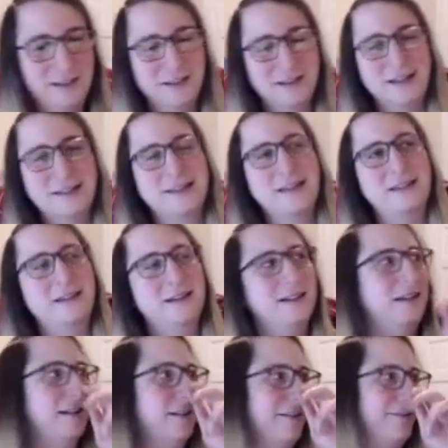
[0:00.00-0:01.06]
And then,
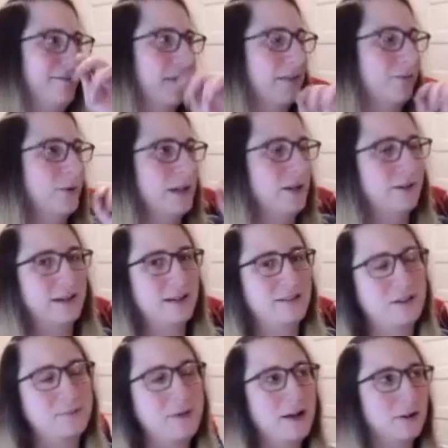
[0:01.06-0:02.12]
when you catch
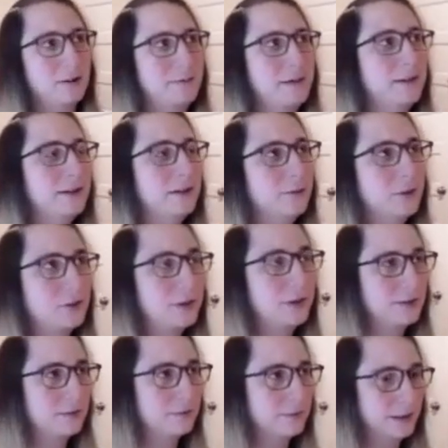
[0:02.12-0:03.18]
a power pellet, which we
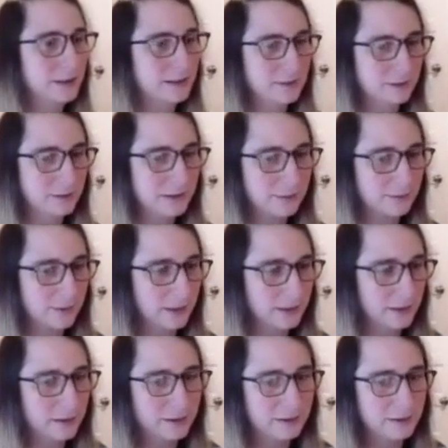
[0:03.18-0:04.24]
don't really do in the
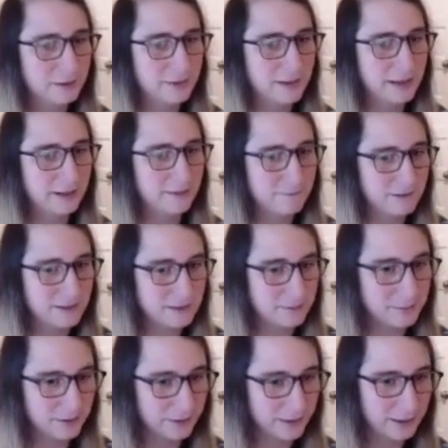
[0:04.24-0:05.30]
run, you get
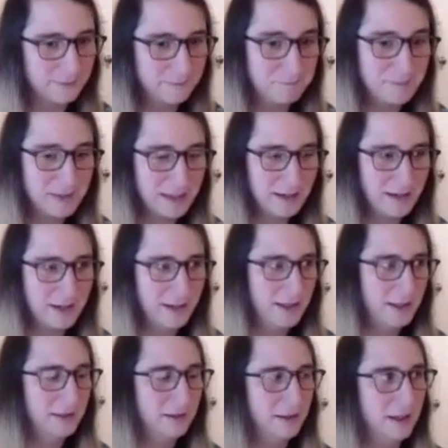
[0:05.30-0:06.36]
invincibility.
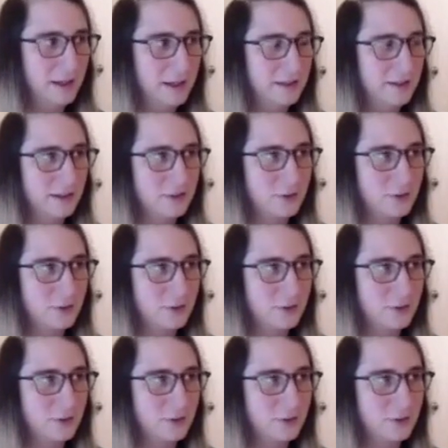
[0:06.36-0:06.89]
And as